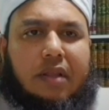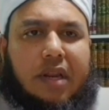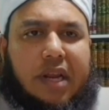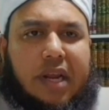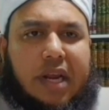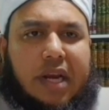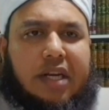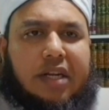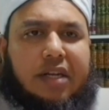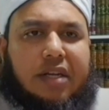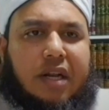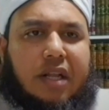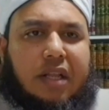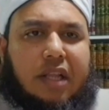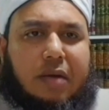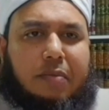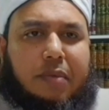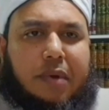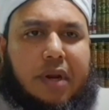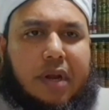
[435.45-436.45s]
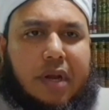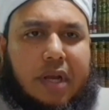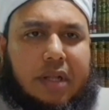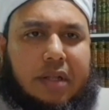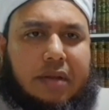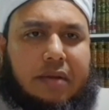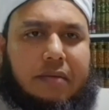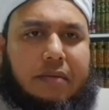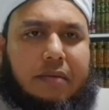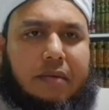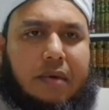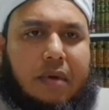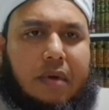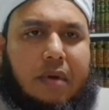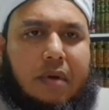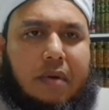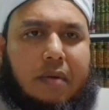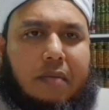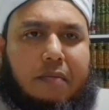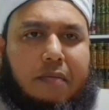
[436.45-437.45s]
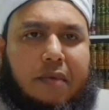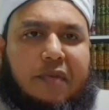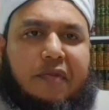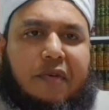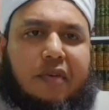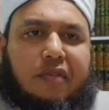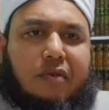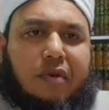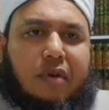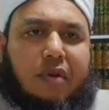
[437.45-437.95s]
3 additional takbirat before